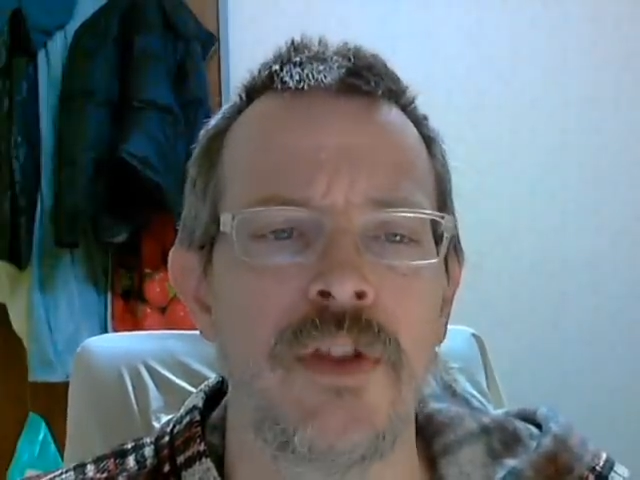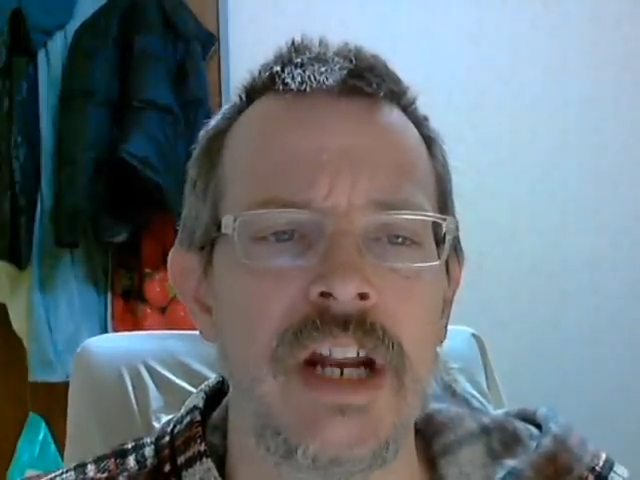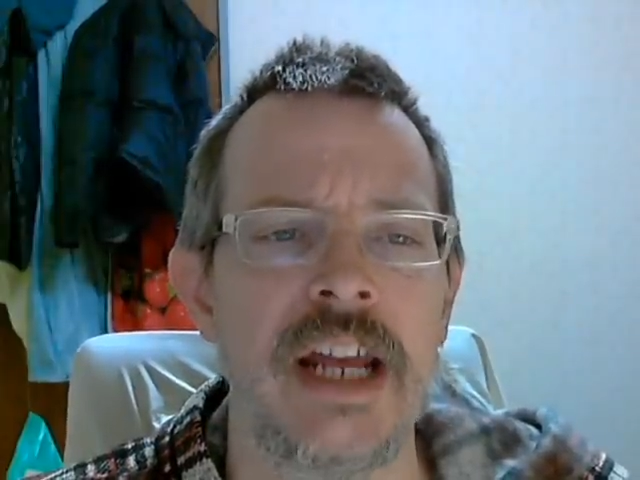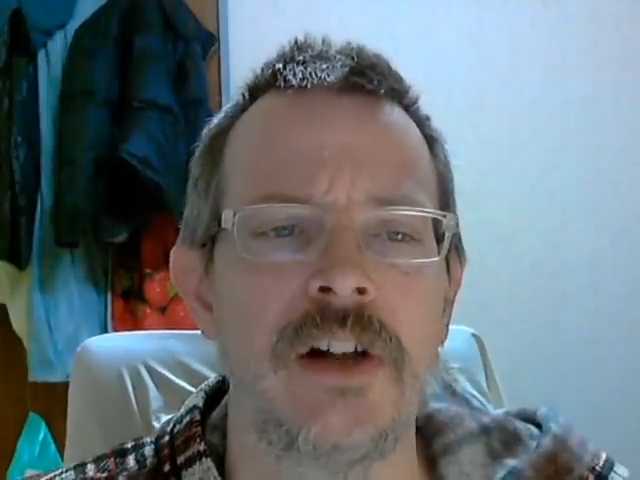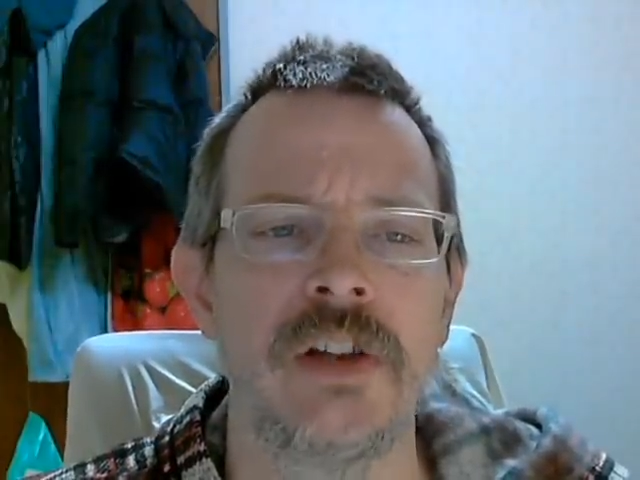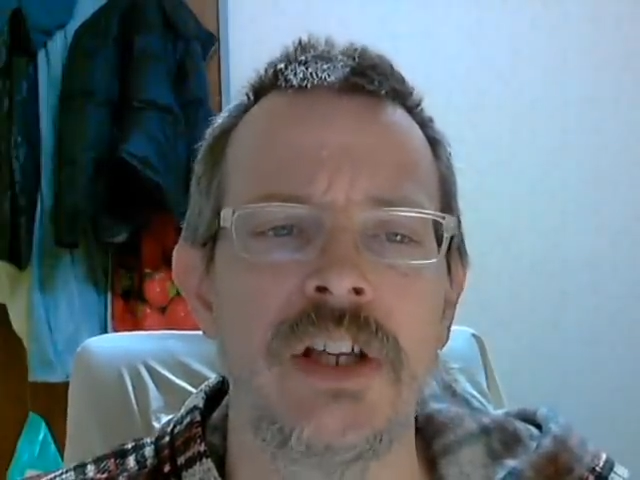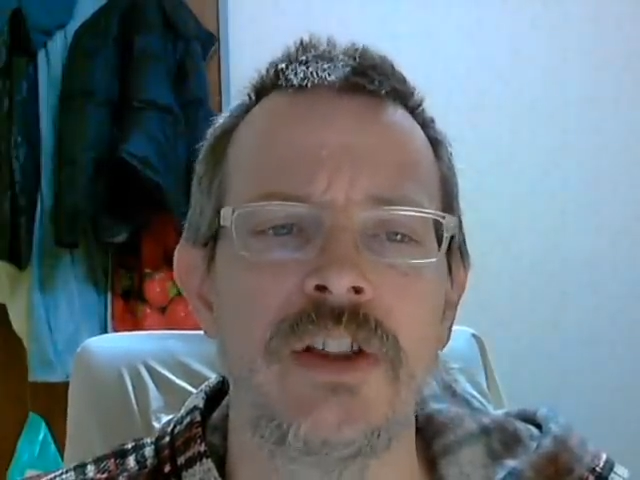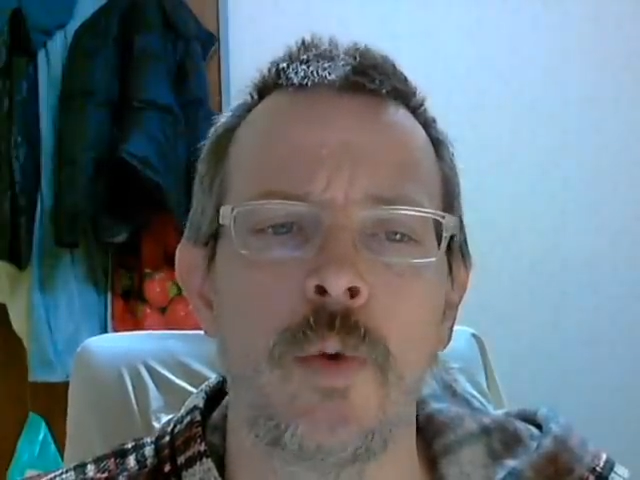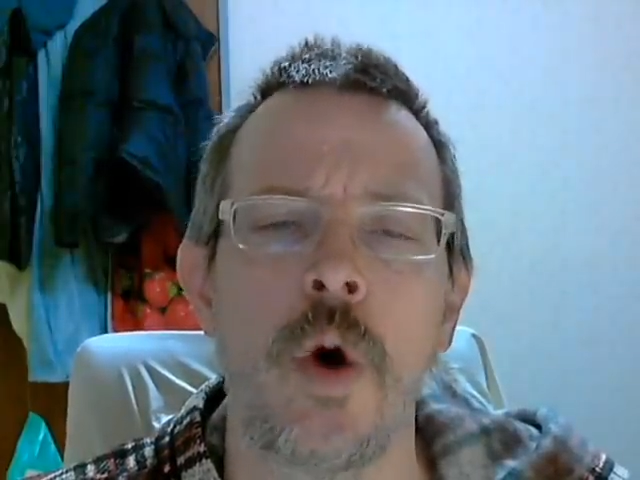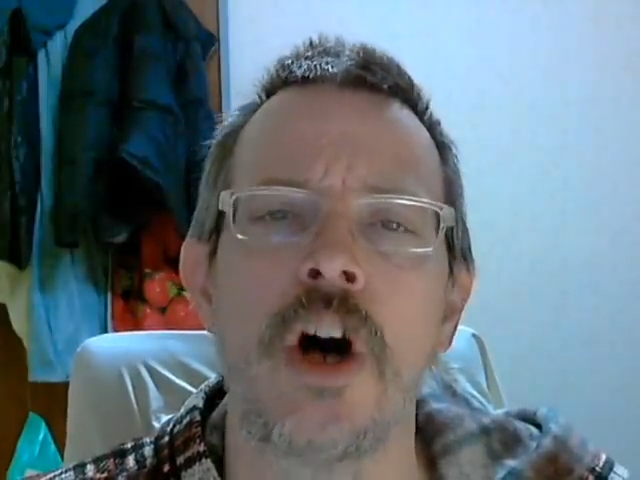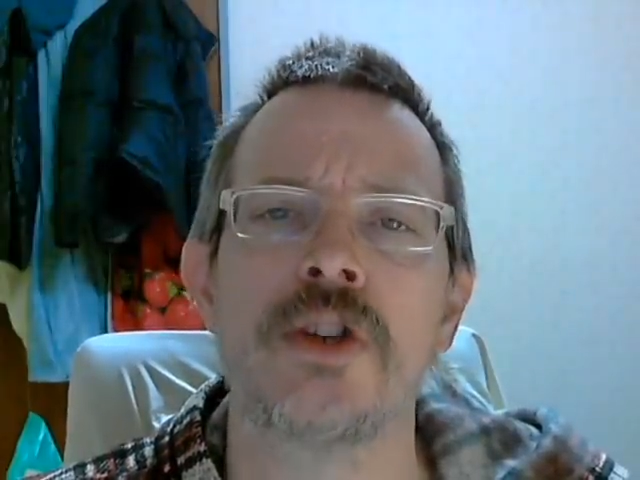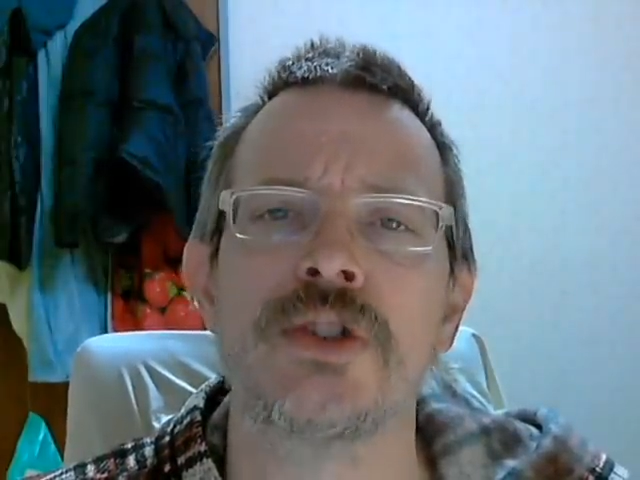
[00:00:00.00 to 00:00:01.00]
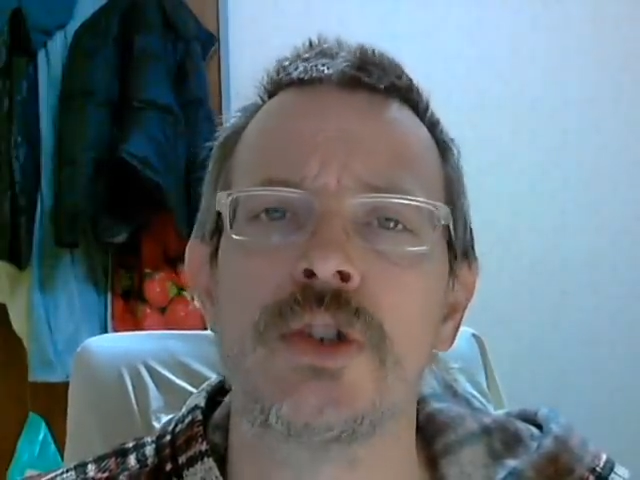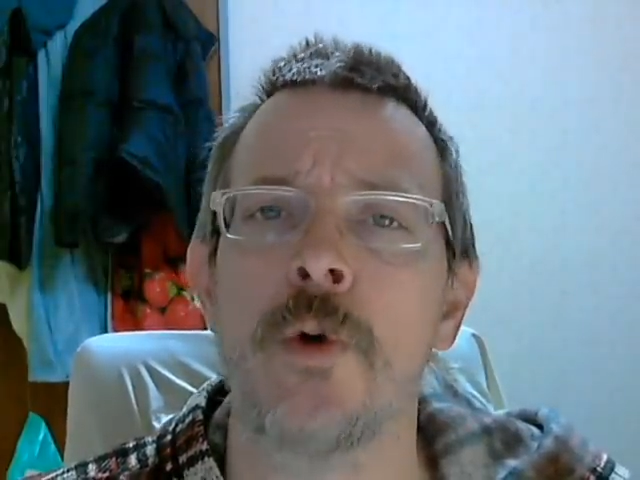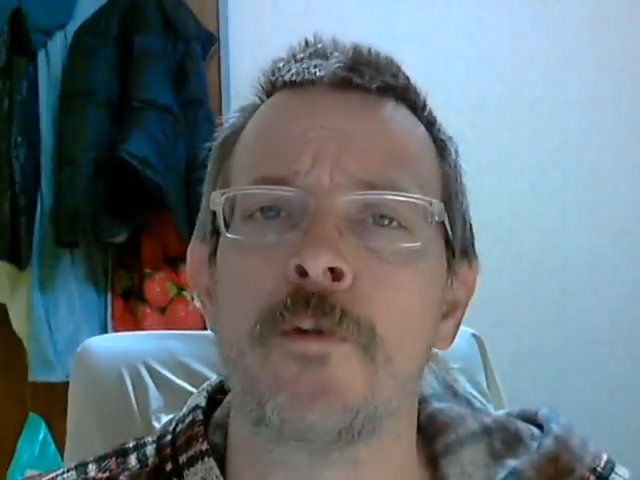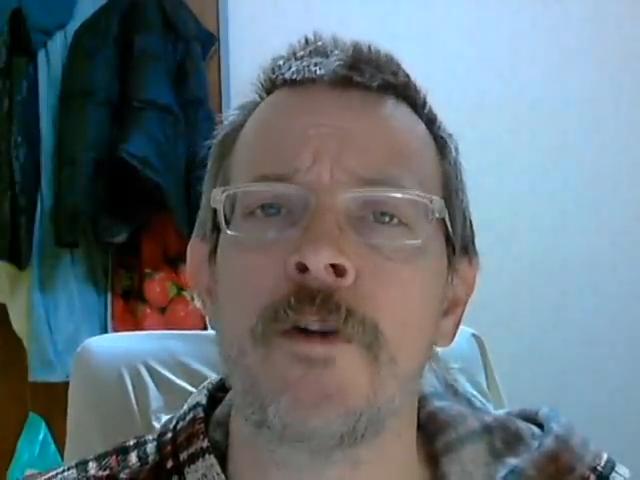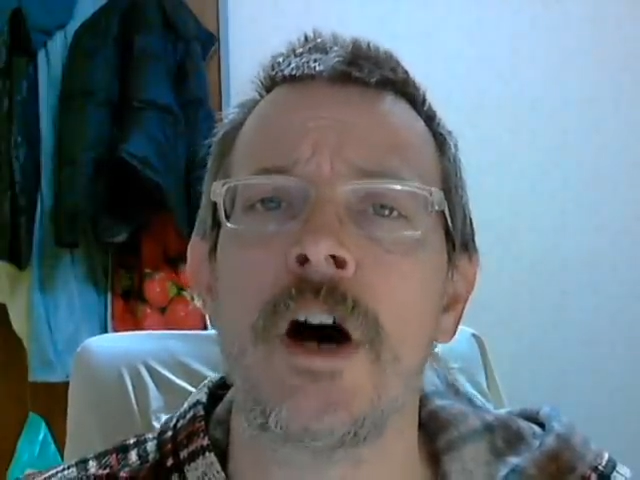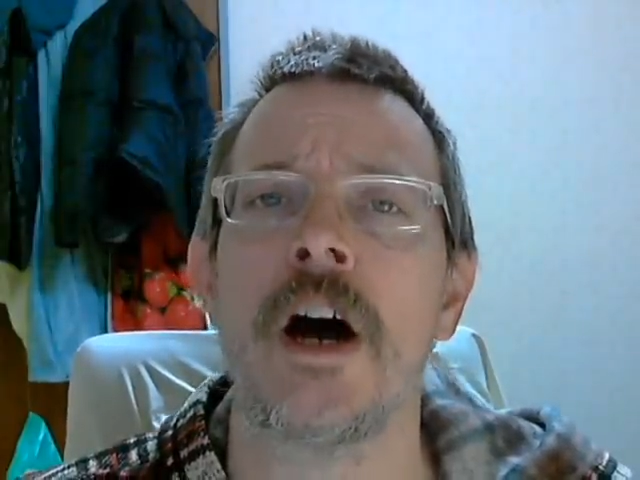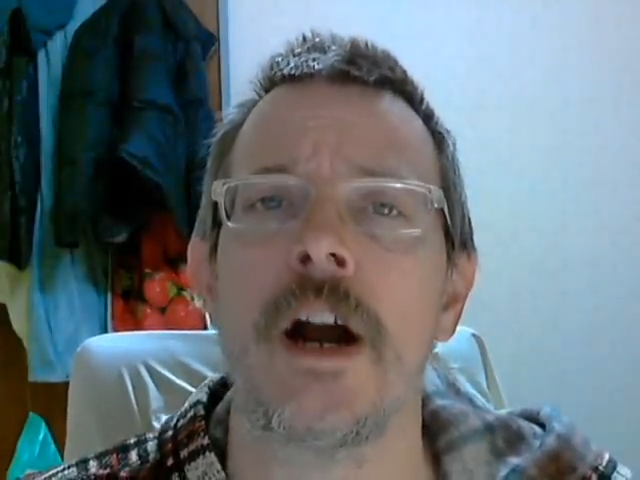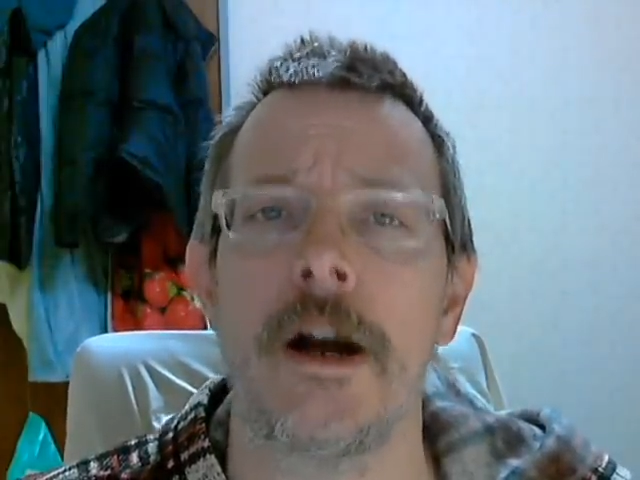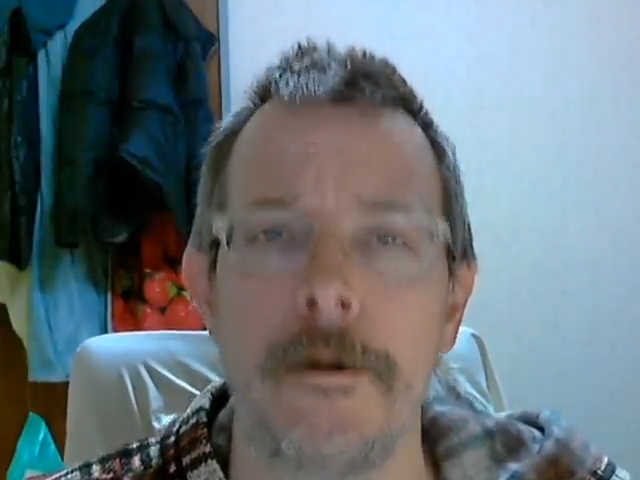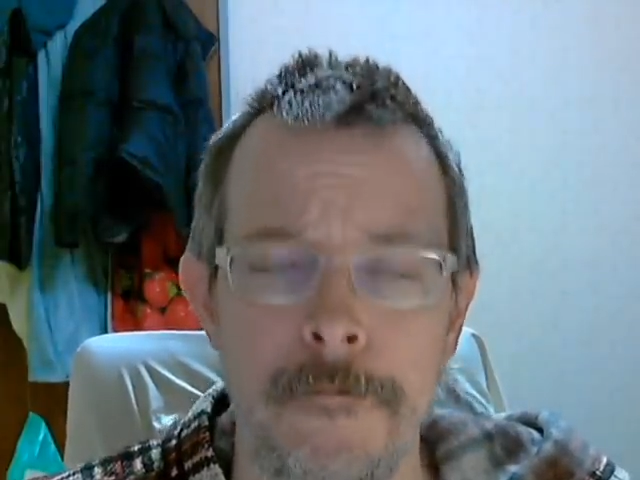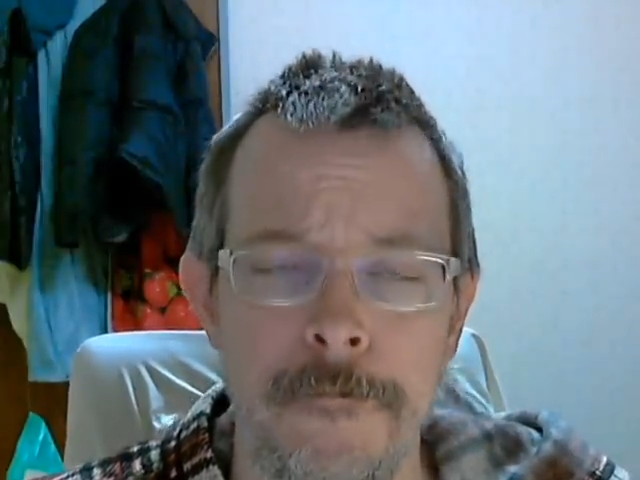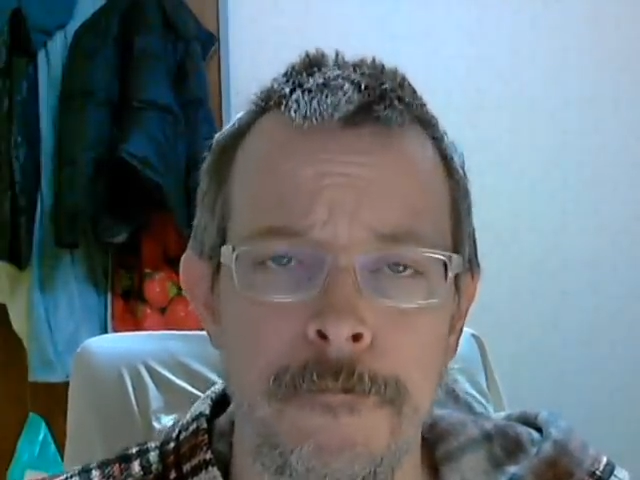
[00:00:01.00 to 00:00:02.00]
the nail in the wall so far.